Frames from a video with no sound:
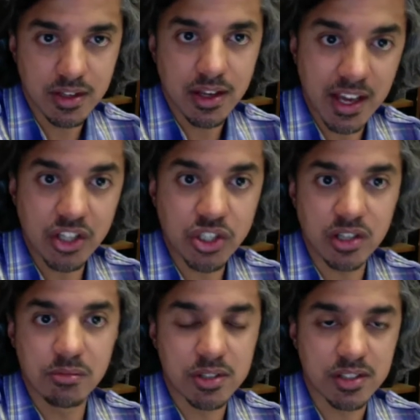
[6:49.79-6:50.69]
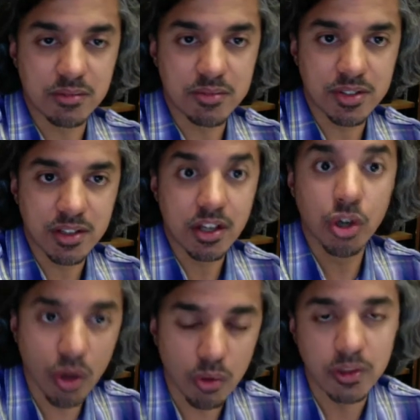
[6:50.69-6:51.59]
and Shia Muslims
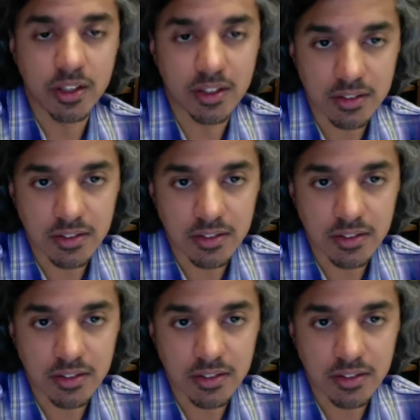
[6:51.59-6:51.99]
globally.